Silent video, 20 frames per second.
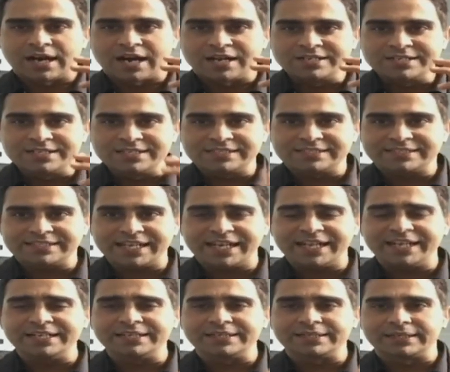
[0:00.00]

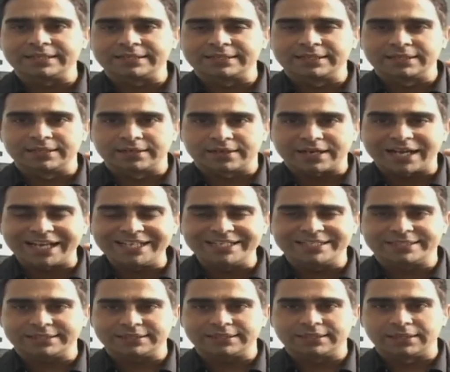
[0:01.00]
understand the
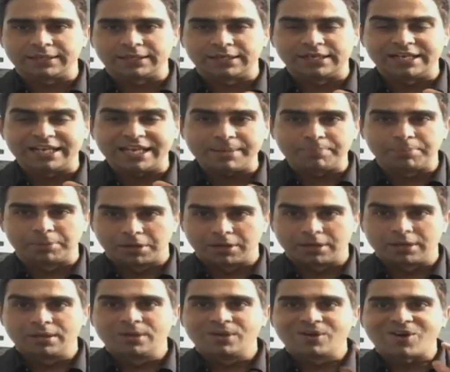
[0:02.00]
right label
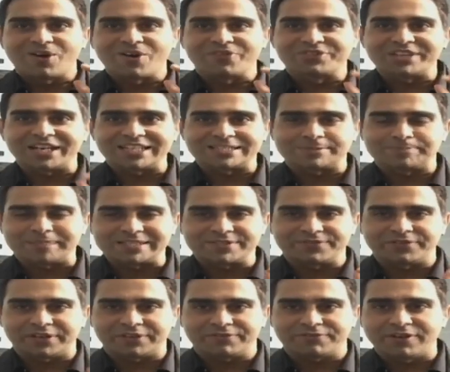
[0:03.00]
of that
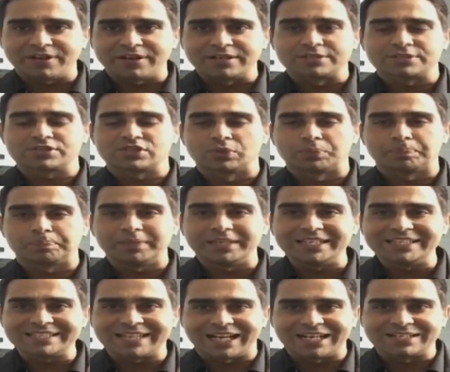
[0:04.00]
specific fund. So
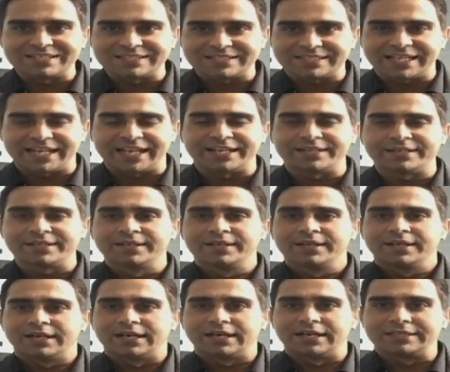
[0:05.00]
please understand
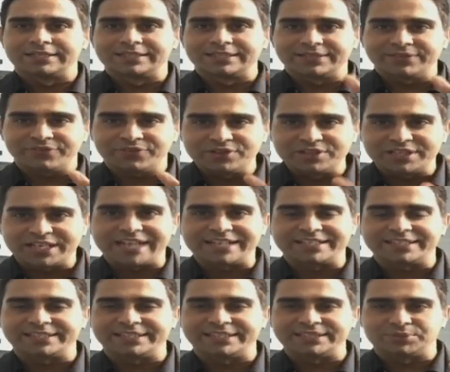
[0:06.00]
the different
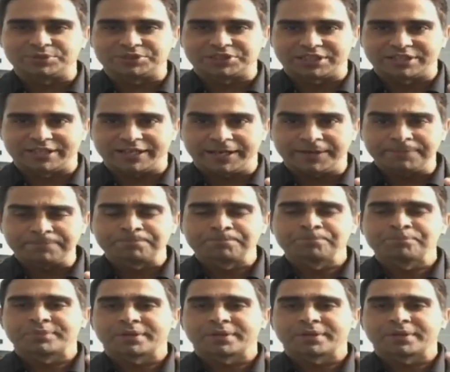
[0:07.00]
categories which are there,